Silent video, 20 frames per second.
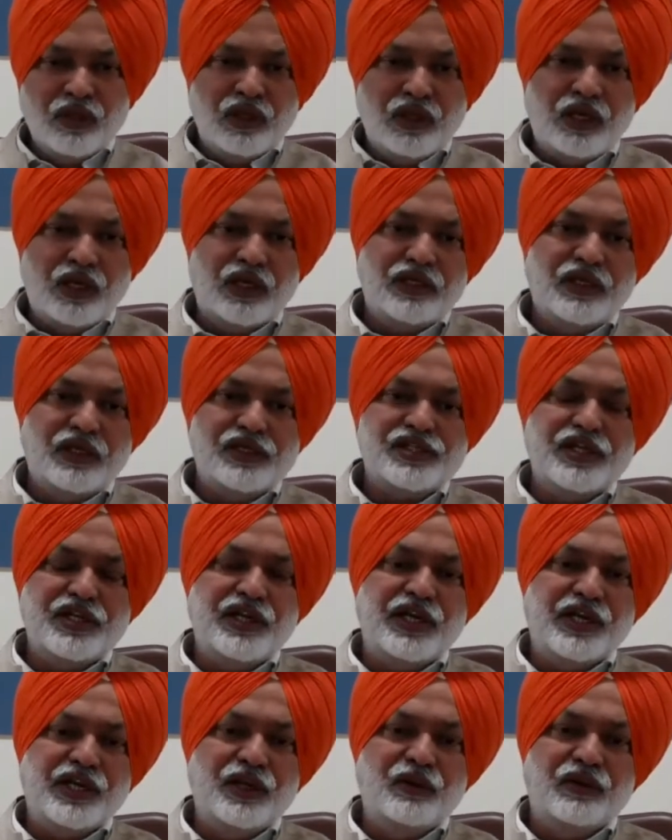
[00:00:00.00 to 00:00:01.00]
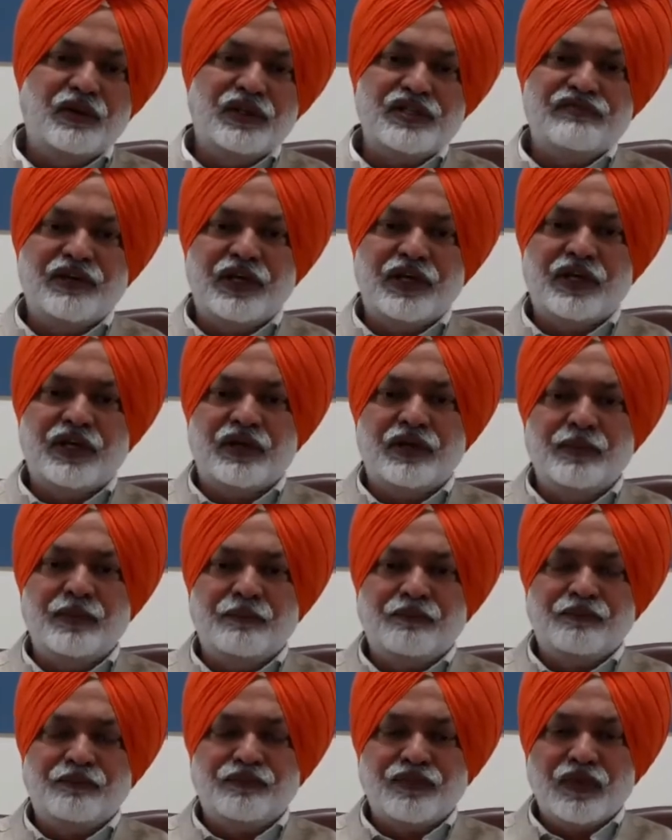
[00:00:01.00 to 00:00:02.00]
Other scenario is where
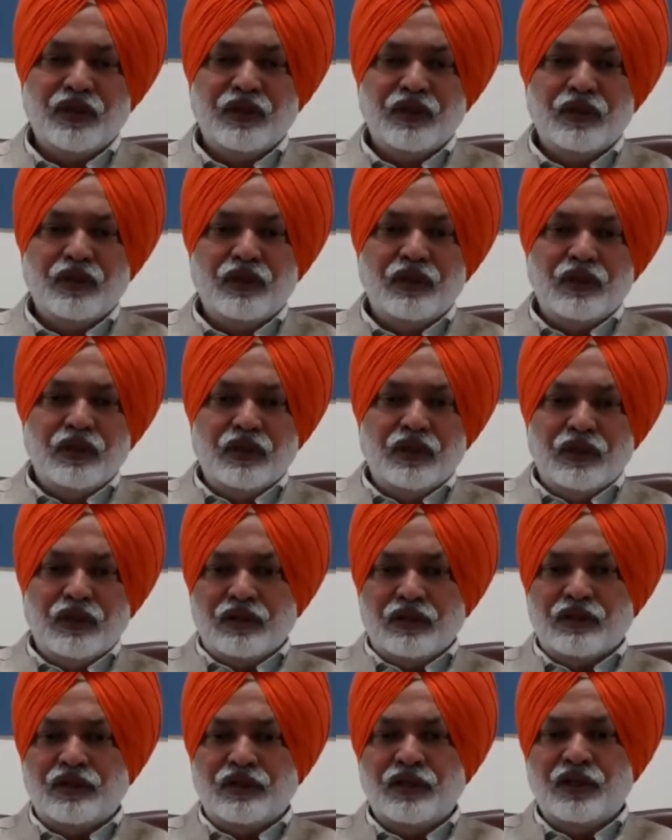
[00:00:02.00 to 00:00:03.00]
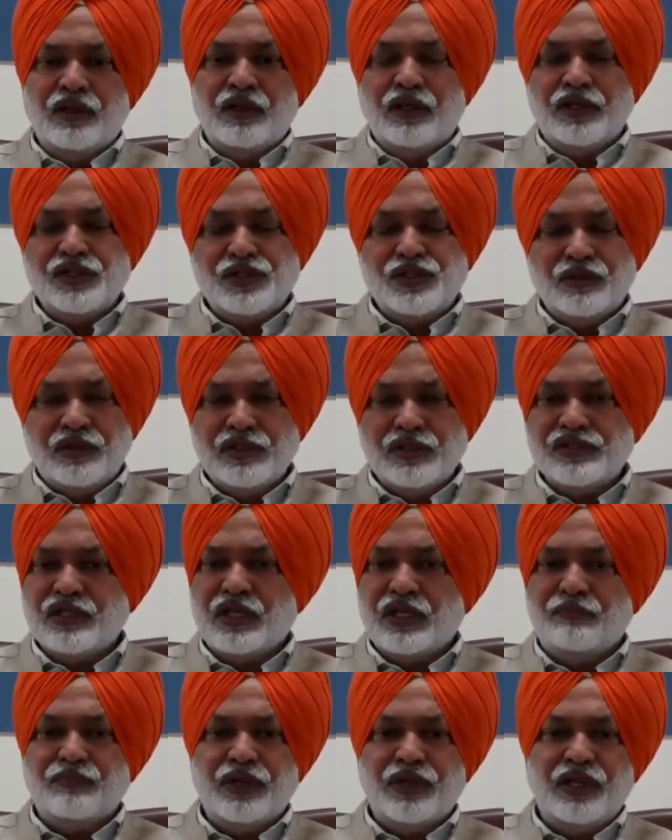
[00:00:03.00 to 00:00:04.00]
the insurance
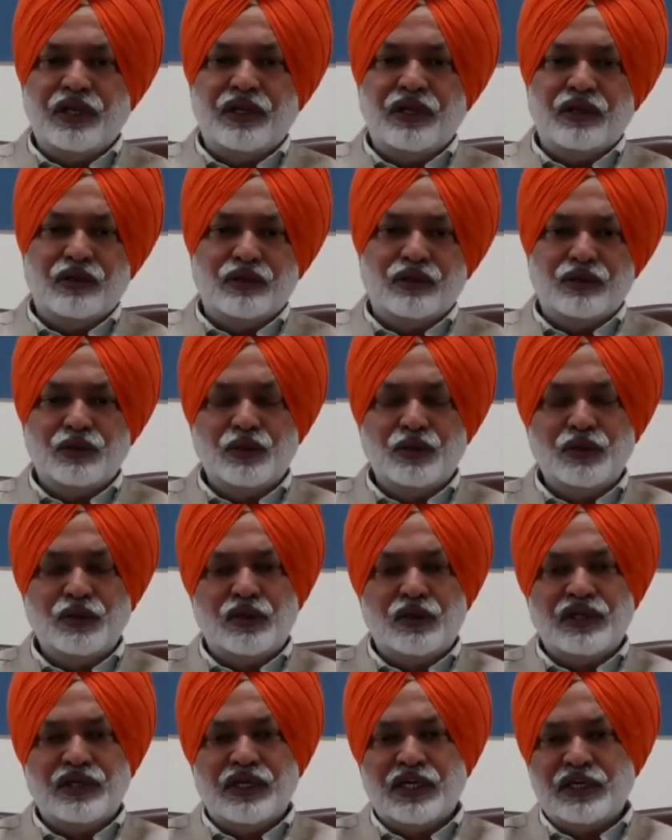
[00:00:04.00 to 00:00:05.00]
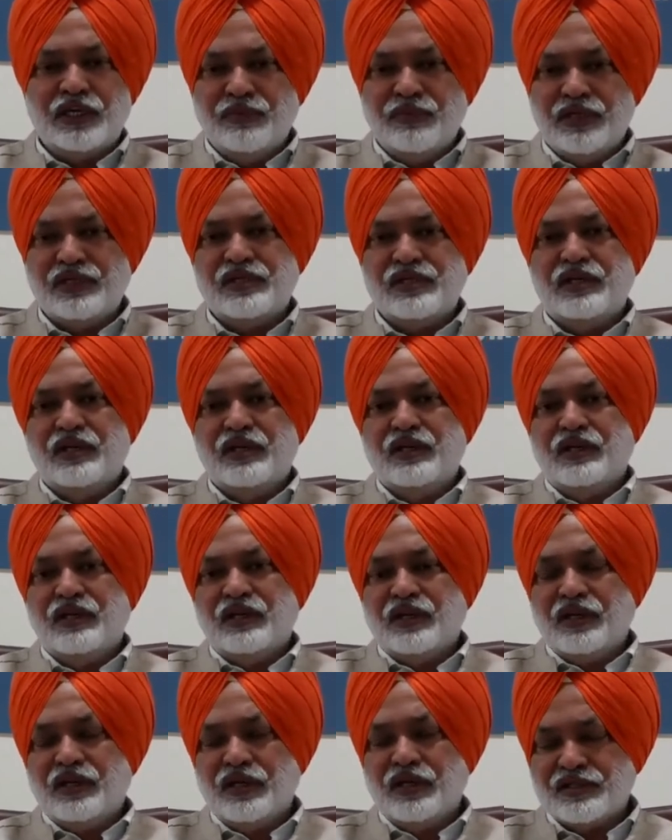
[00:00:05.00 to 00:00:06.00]
company do not admit
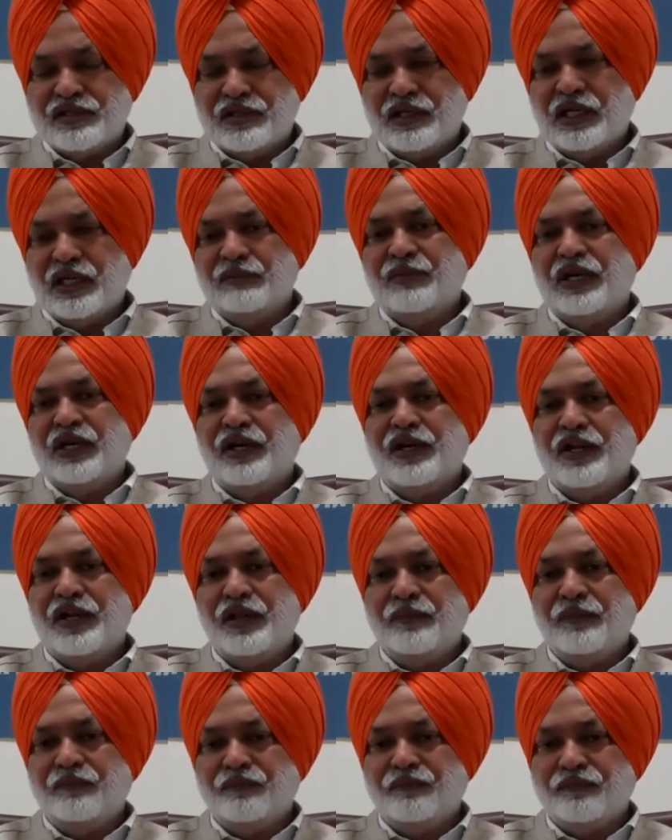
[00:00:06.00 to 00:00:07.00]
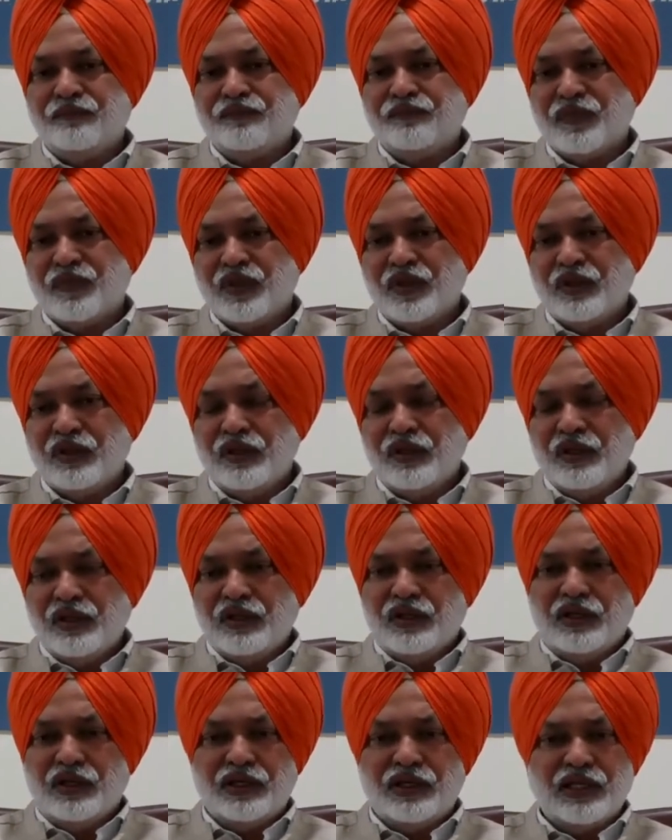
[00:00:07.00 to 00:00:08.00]
its liability,
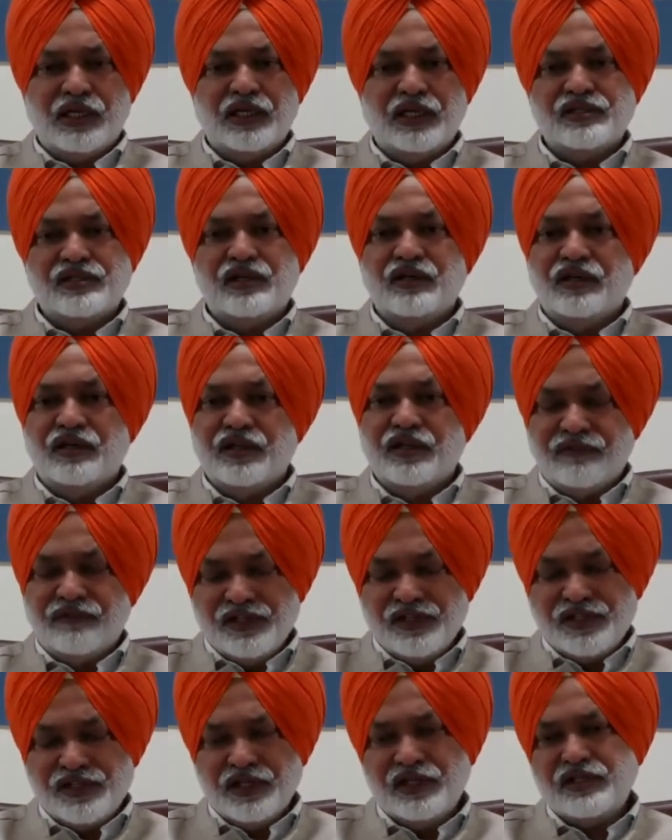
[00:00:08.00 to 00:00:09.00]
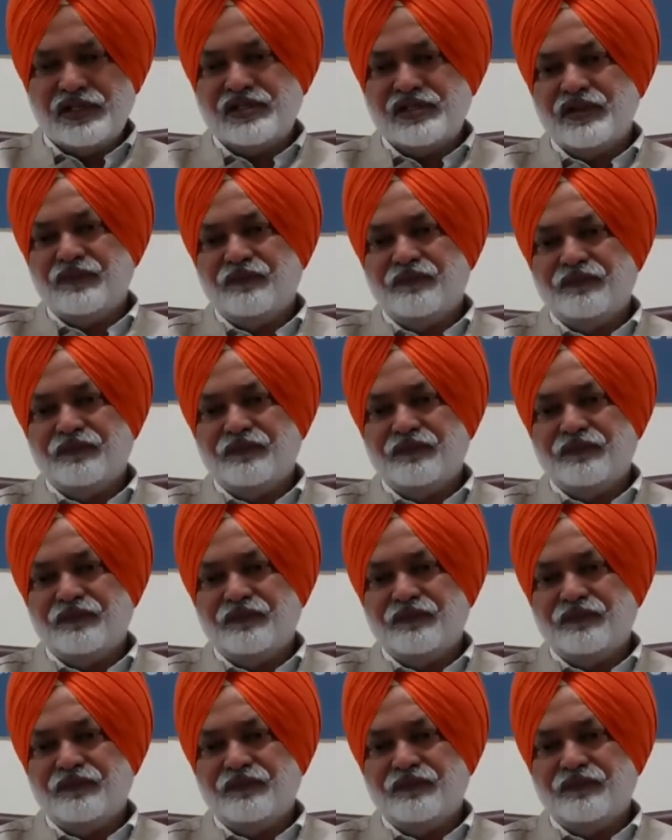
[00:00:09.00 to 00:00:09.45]
it has defenses.